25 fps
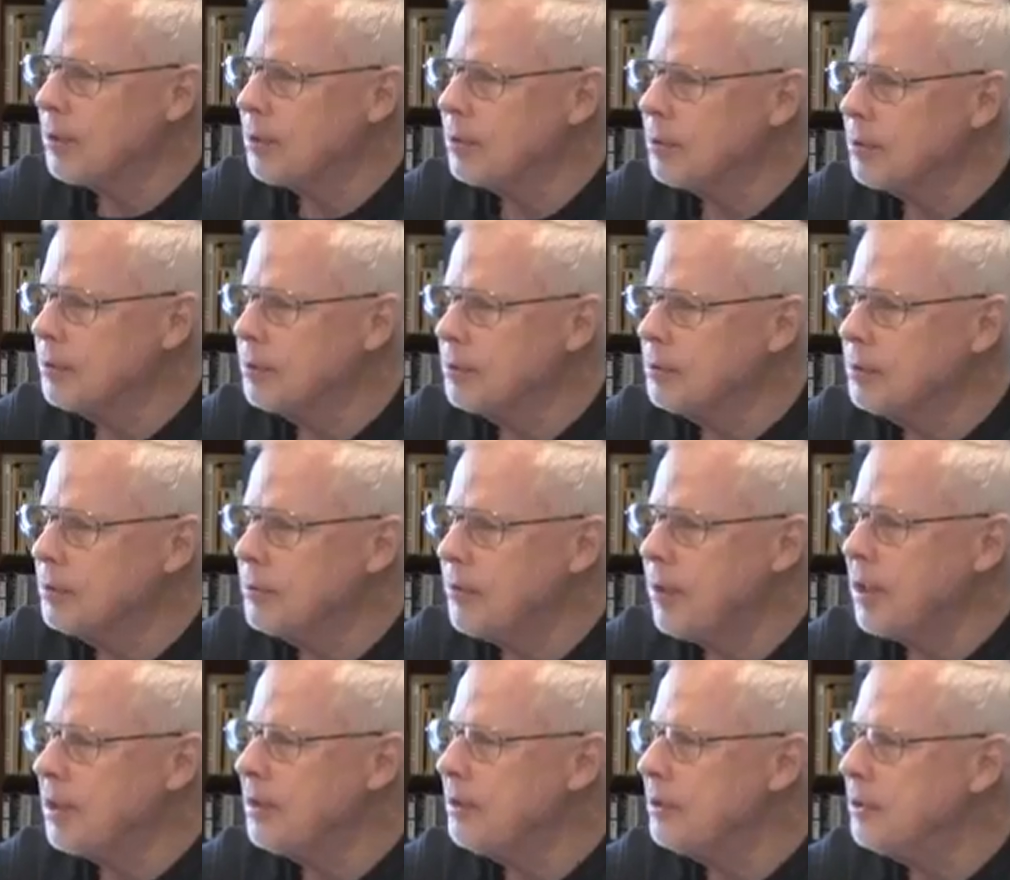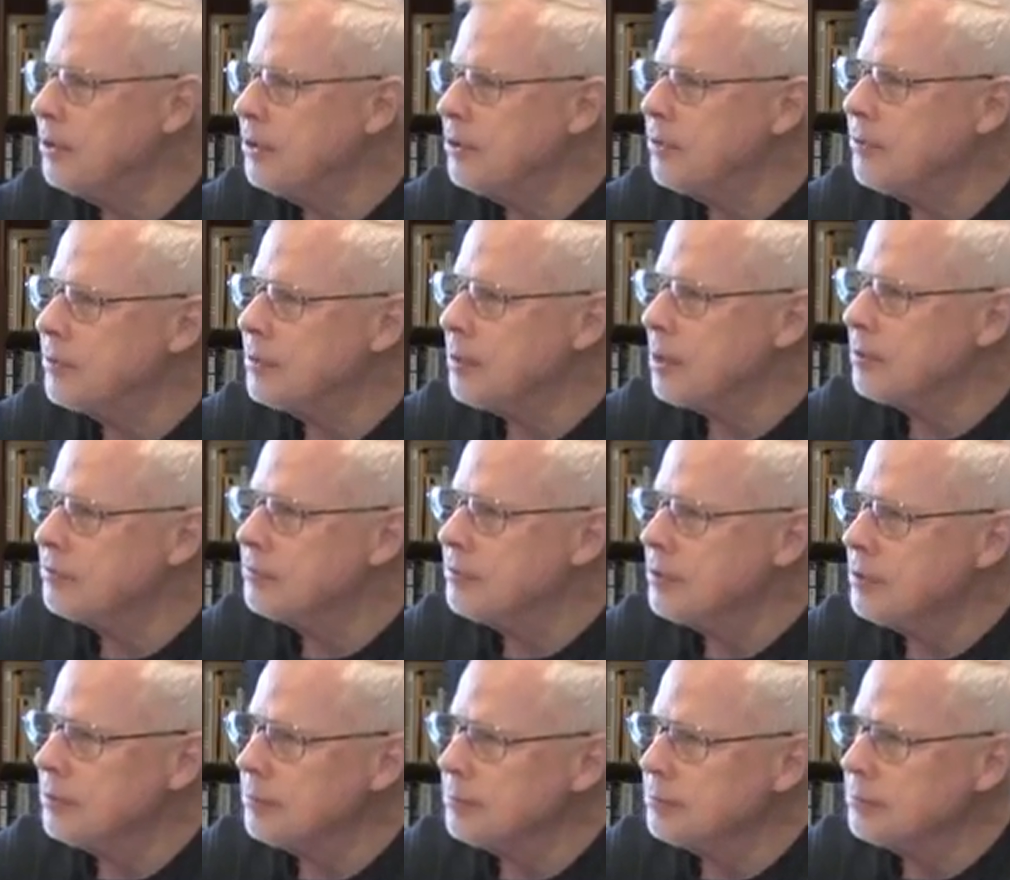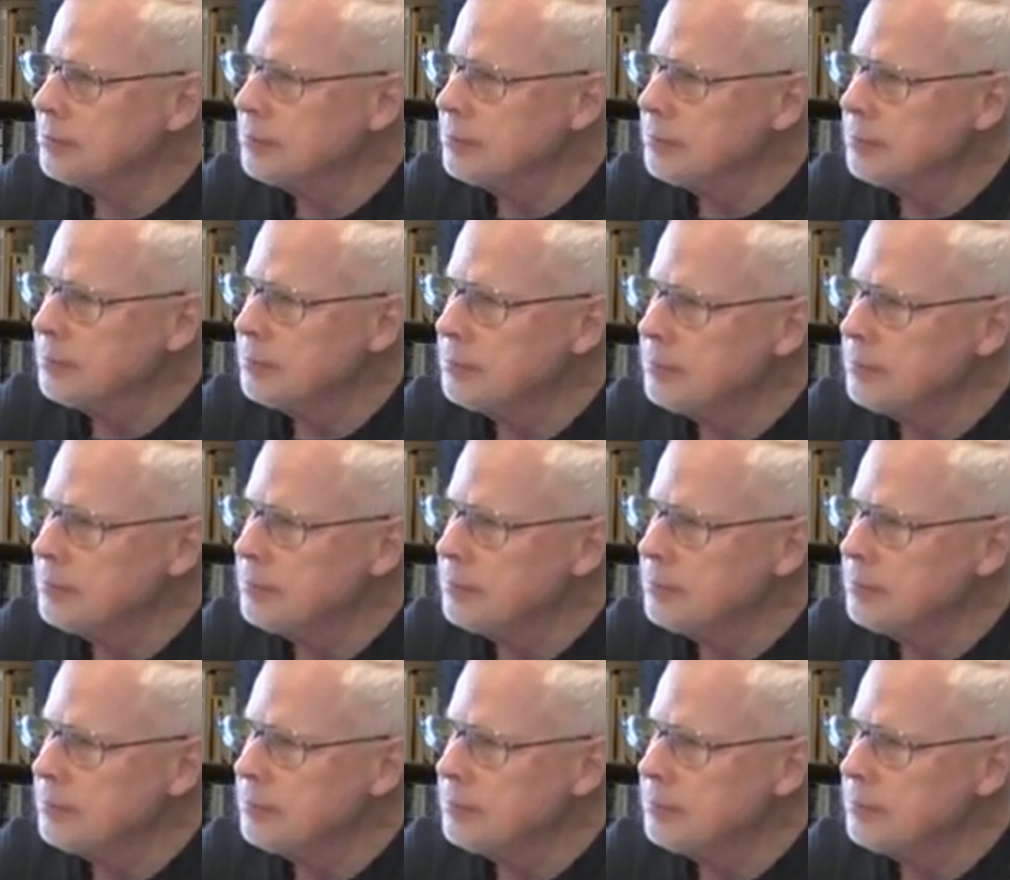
we're waiting to do with Nassim.